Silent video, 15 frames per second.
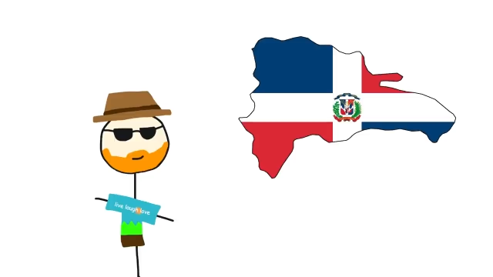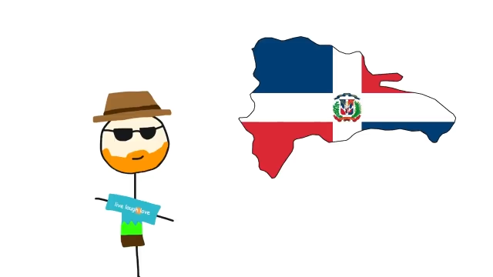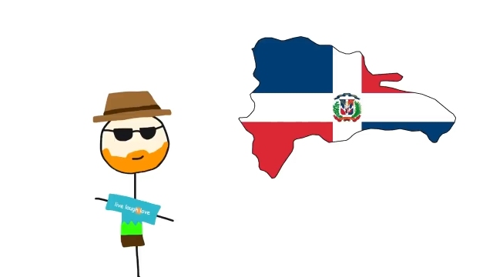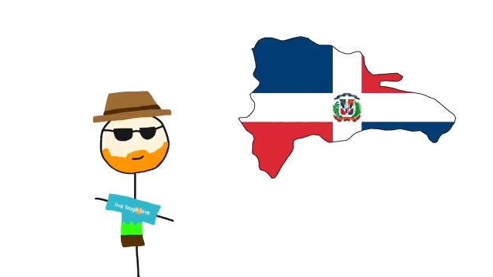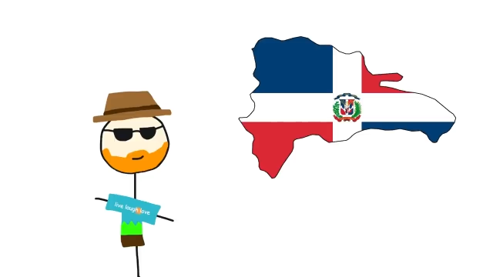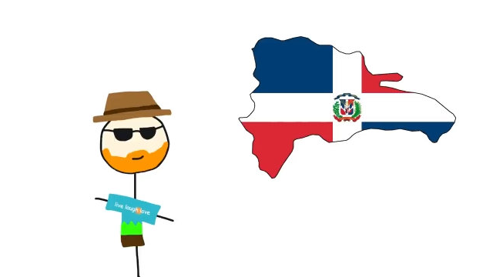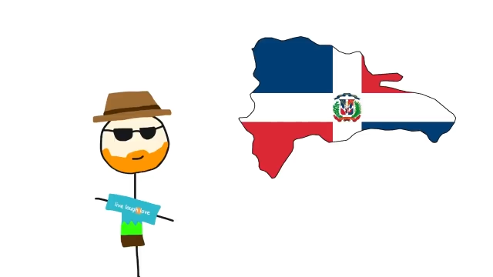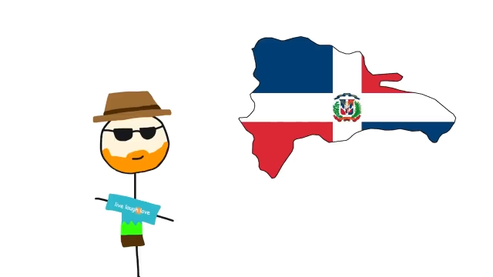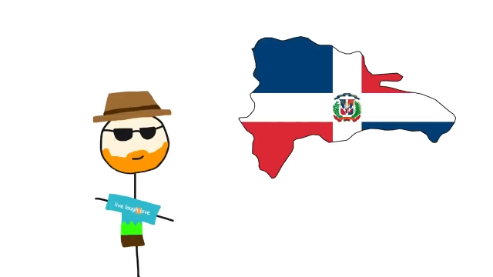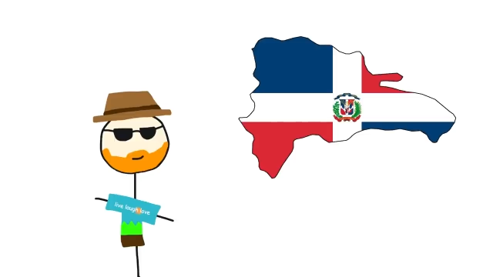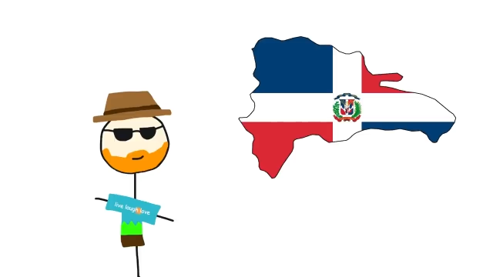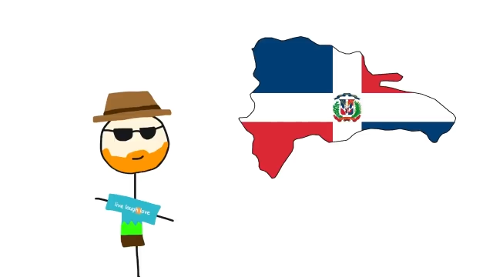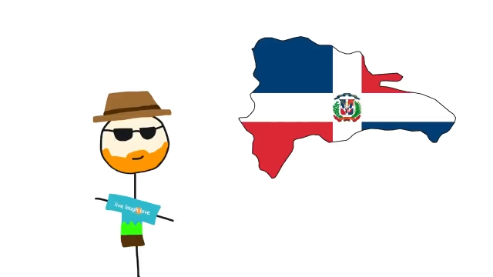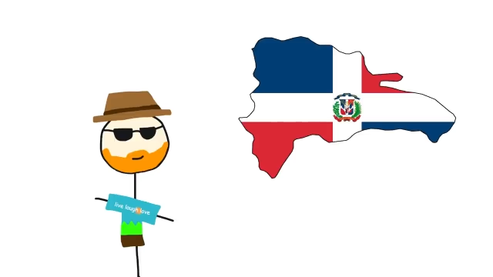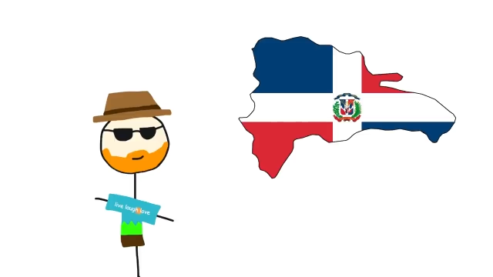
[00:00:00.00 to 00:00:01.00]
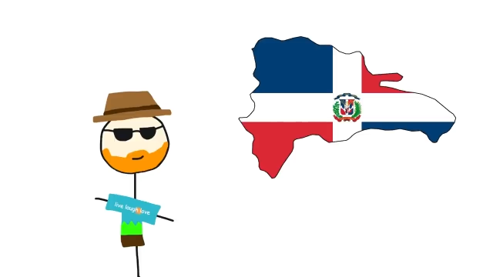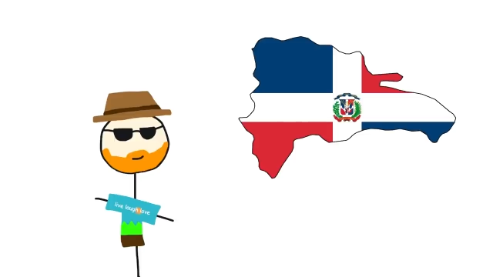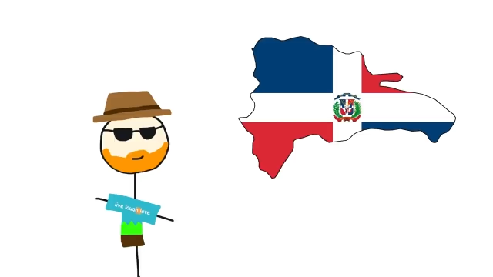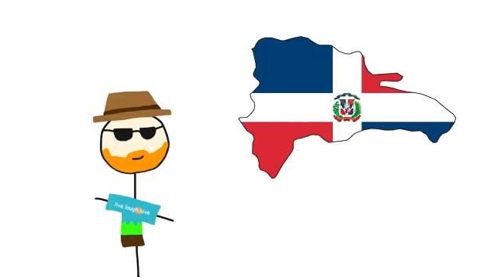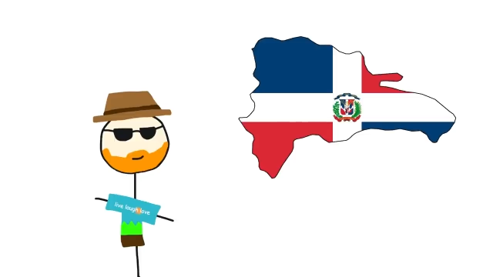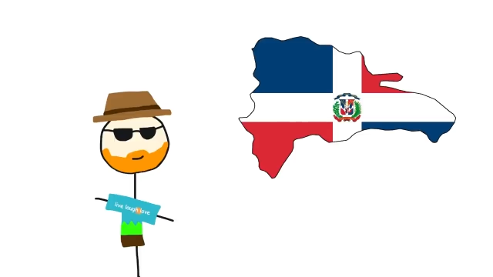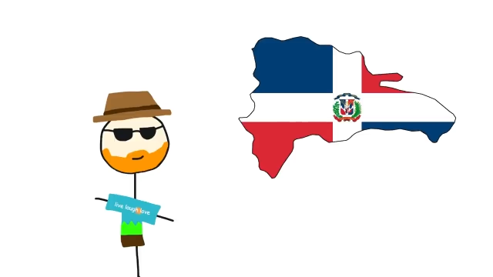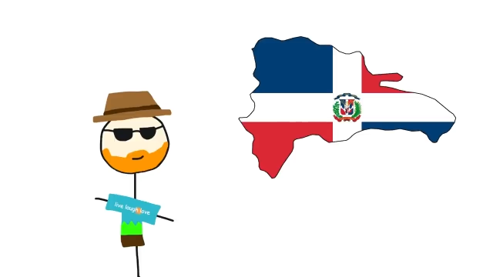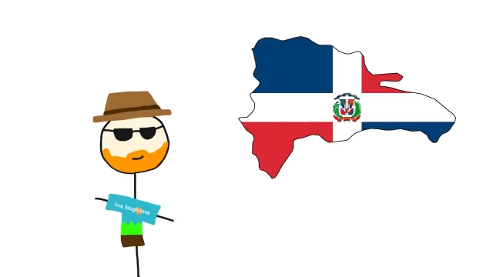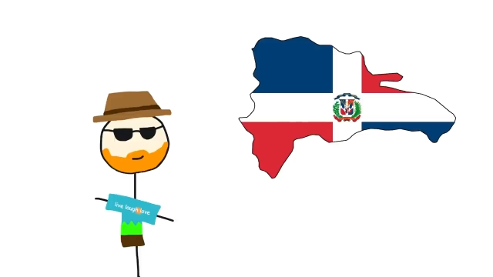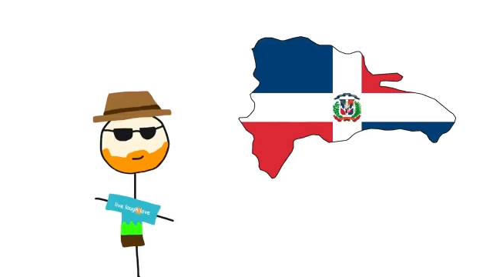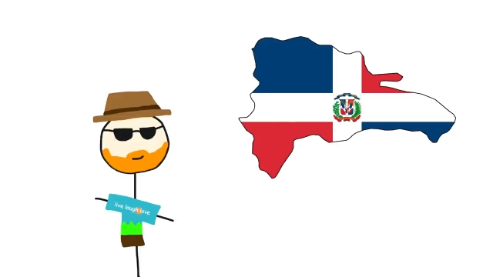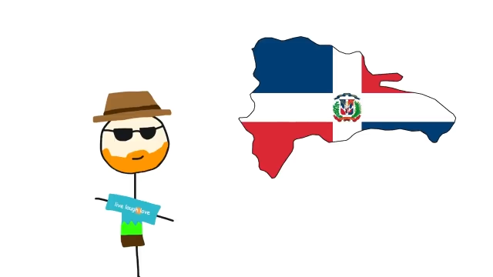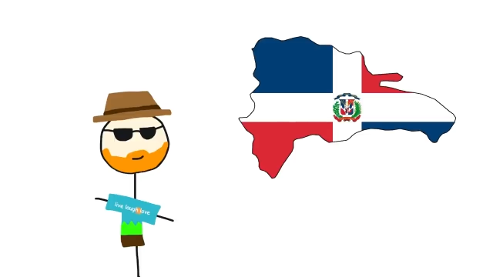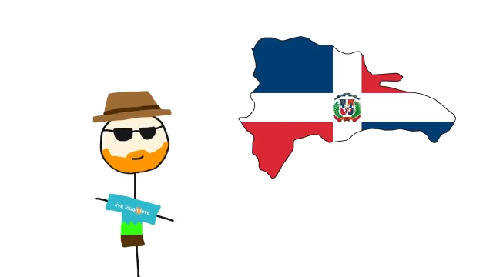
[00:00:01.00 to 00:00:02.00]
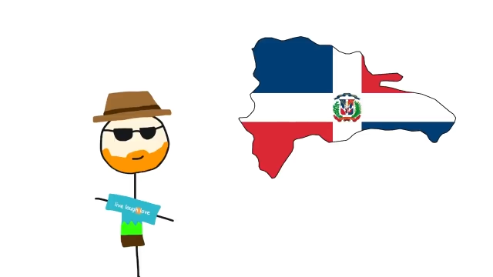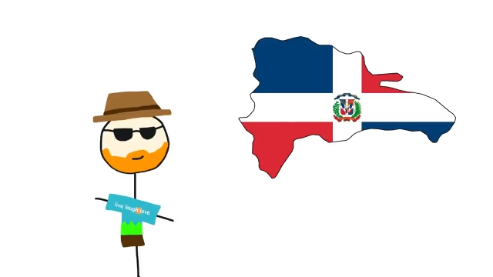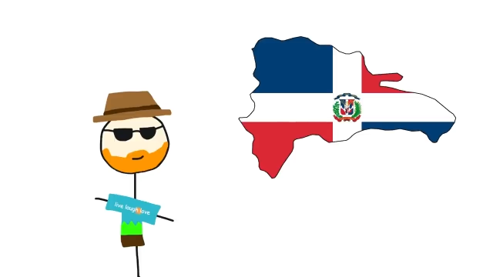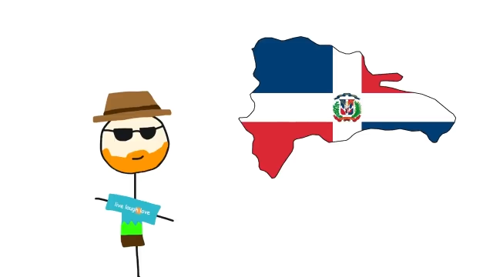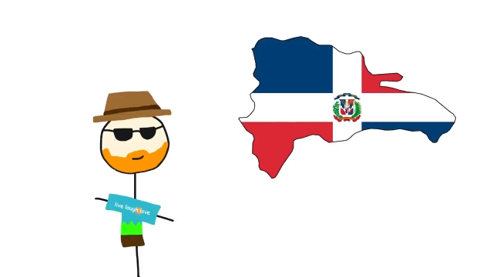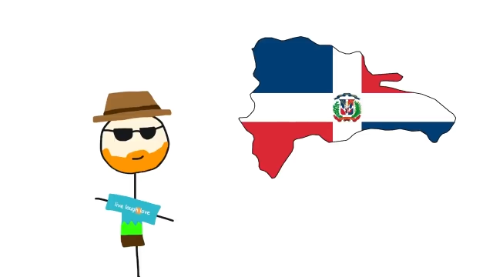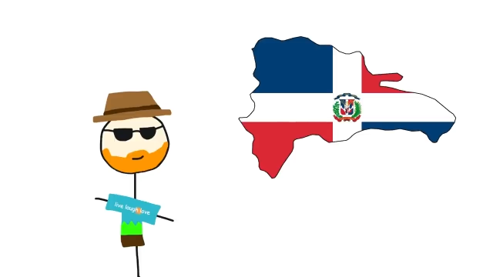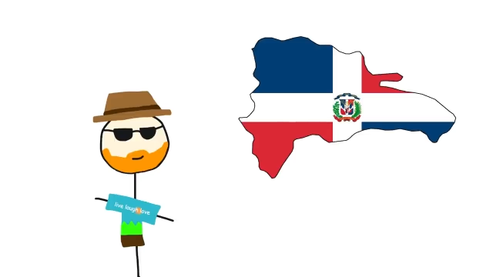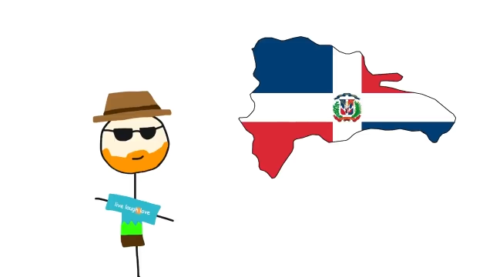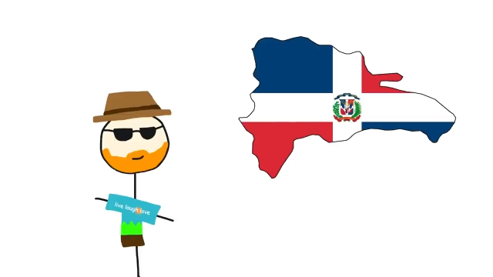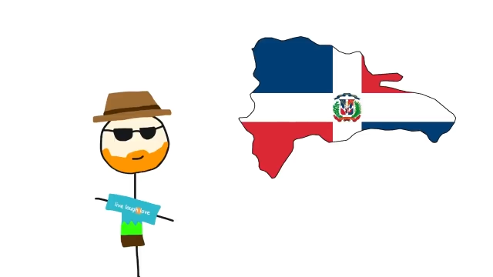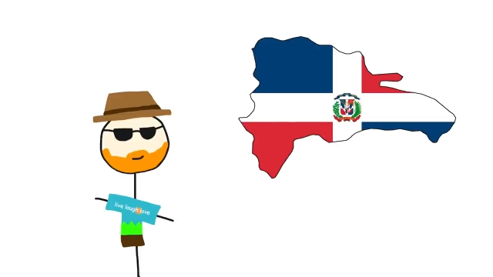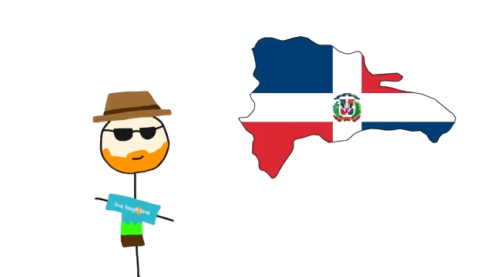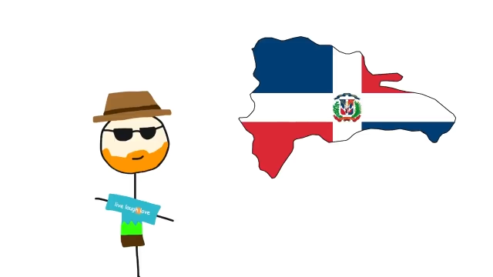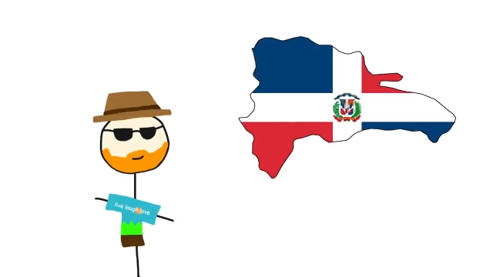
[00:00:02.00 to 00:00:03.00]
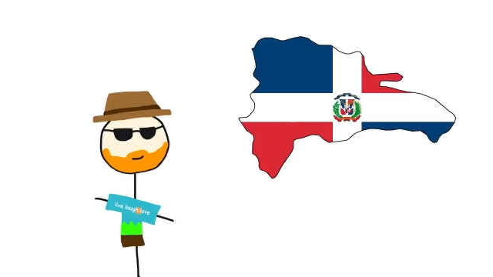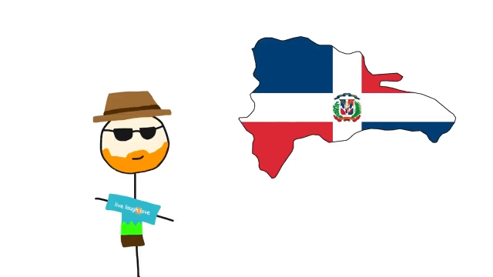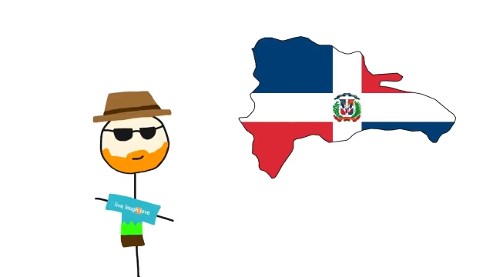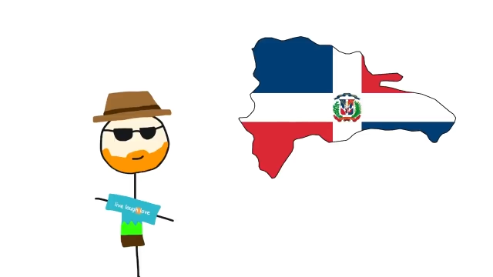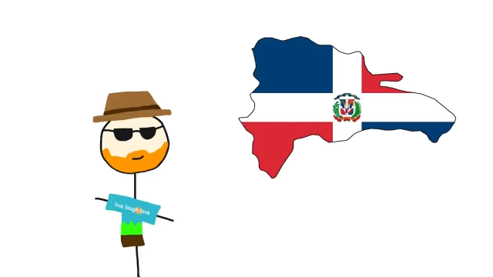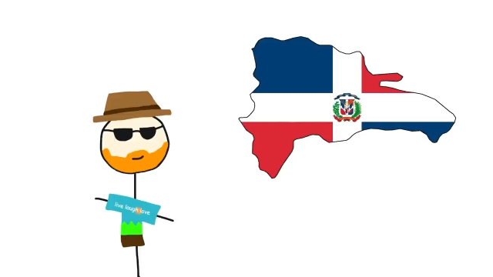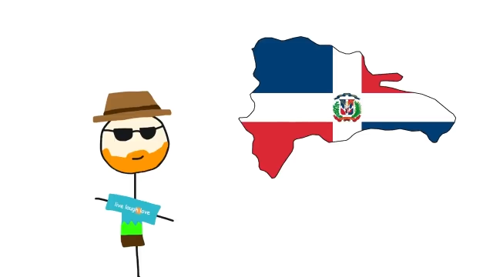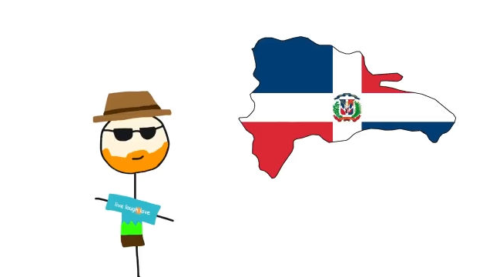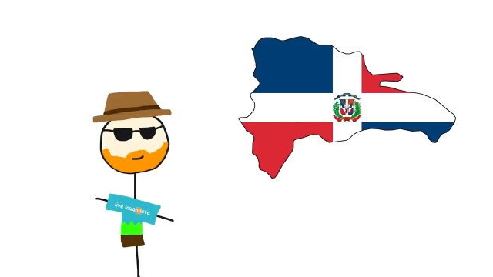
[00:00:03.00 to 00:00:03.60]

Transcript: Nobody's mouth can be seen.